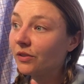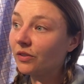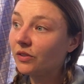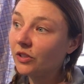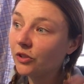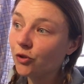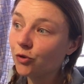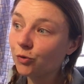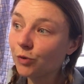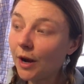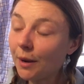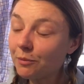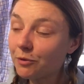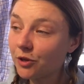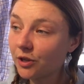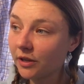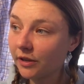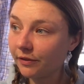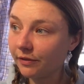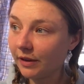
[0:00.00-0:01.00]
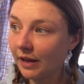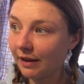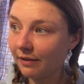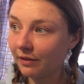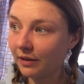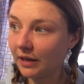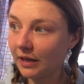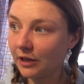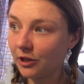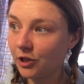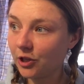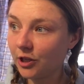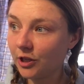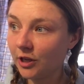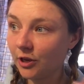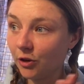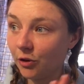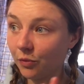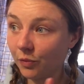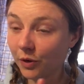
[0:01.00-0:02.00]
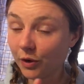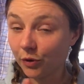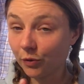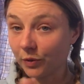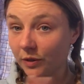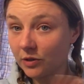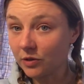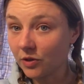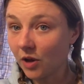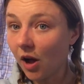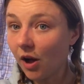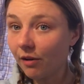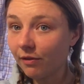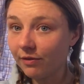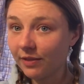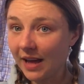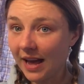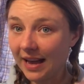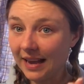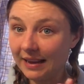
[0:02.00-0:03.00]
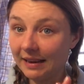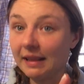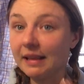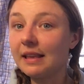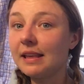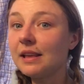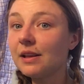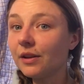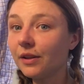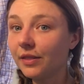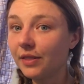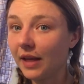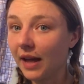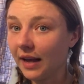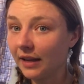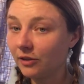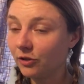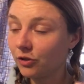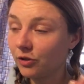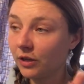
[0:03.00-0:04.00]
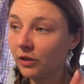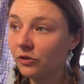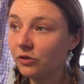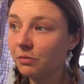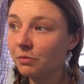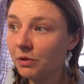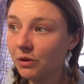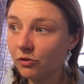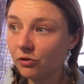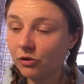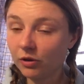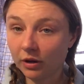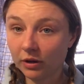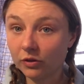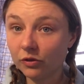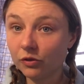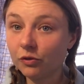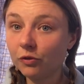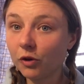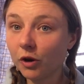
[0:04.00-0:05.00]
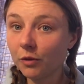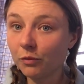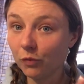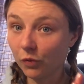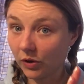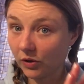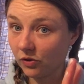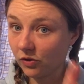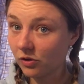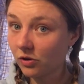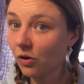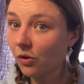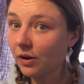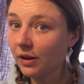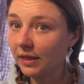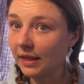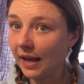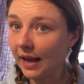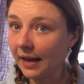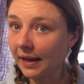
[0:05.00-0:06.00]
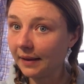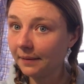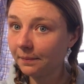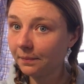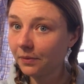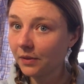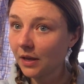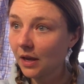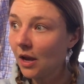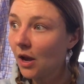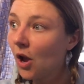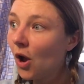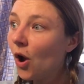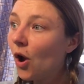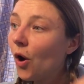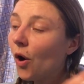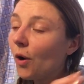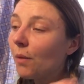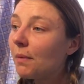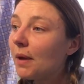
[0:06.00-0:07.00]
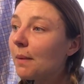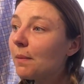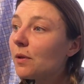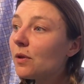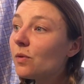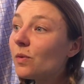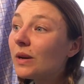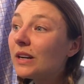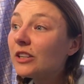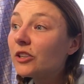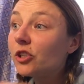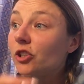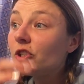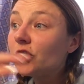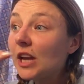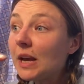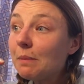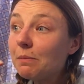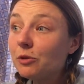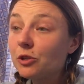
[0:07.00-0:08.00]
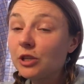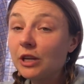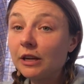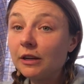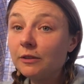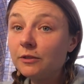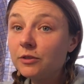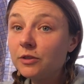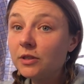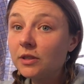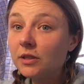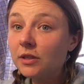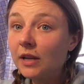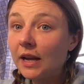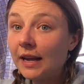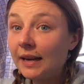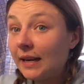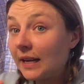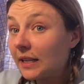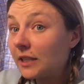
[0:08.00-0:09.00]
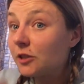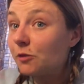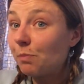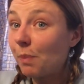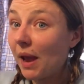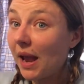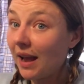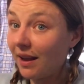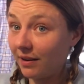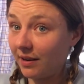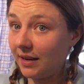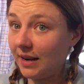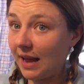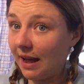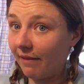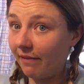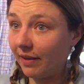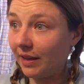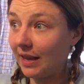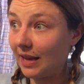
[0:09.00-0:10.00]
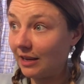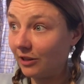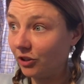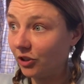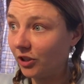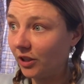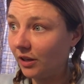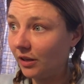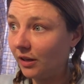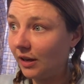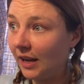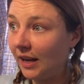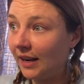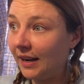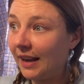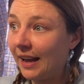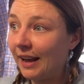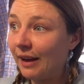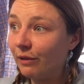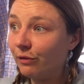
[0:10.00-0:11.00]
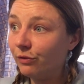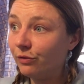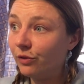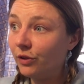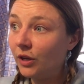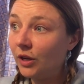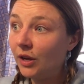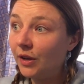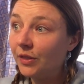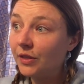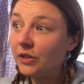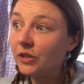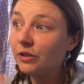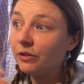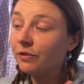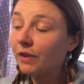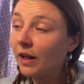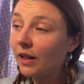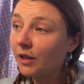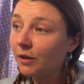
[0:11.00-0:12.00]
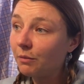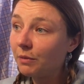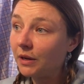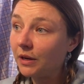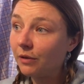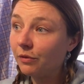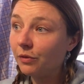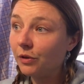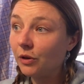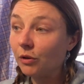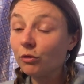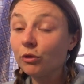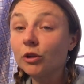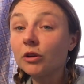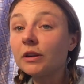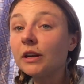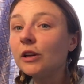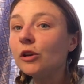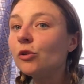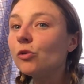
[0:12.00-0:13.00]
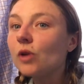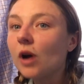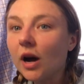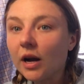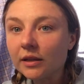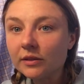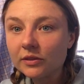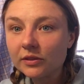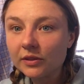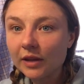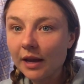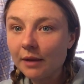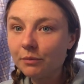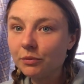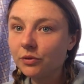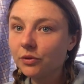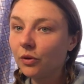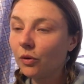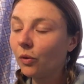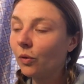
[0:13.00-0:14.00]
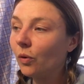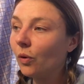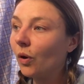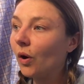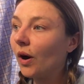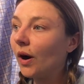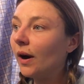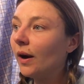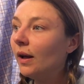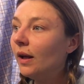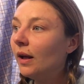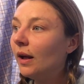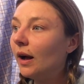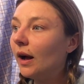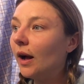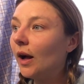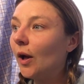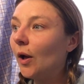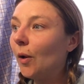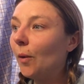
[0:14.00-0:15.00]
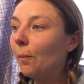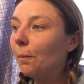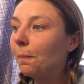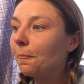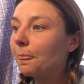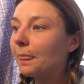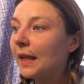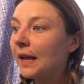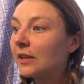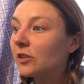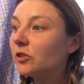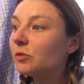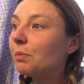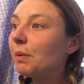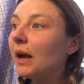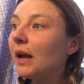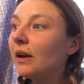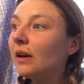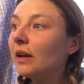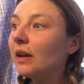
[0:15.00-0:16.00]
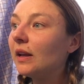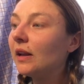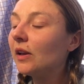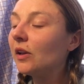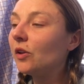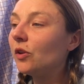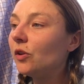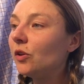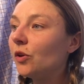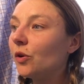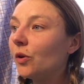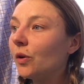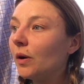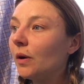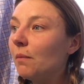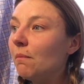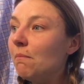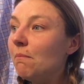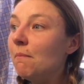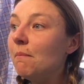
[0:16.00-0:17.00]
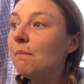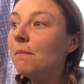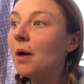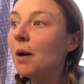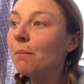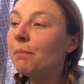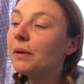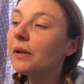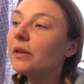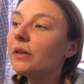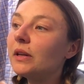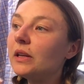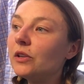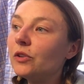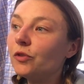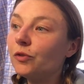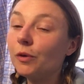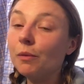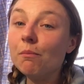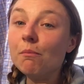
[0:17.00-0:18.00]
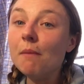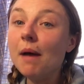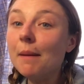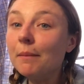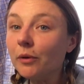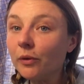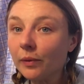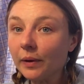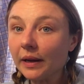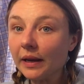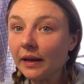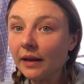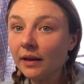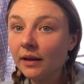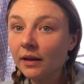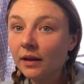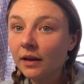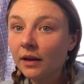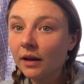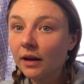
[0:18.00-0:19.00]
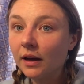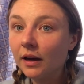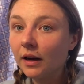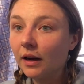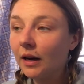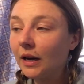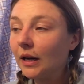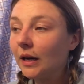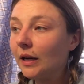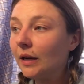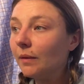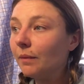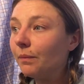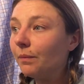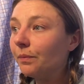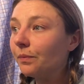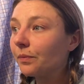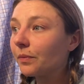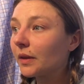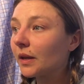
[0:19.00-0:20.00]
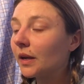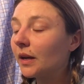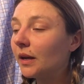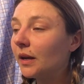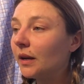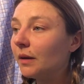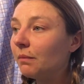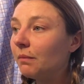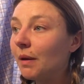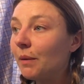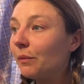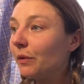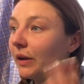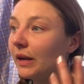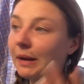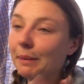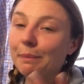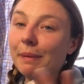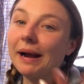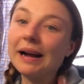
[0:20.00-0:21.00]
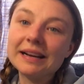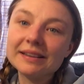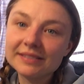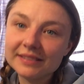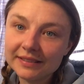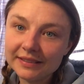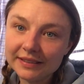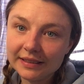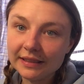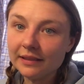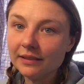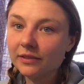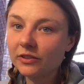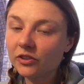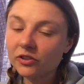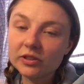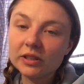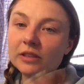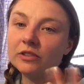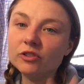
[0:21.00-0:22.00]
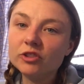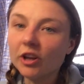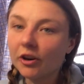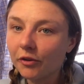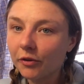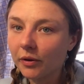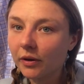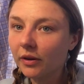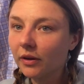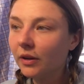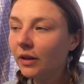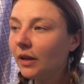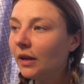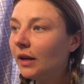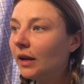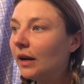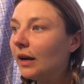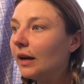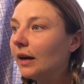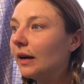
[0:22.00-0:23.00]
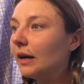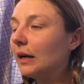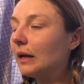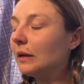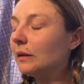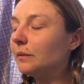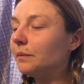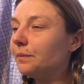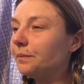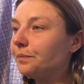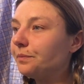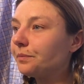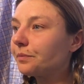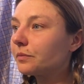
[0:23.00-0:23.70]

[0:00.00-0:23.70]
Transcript: disruption of navigation and you want to resolve that and heal that and transmute, transform, restore that. Or maybe you want to shapeshift and expand navigation and have the development of, you know, learning new concepts or um, expanding your m abilities for memory, um, uh, memory capacities, just in general. Um,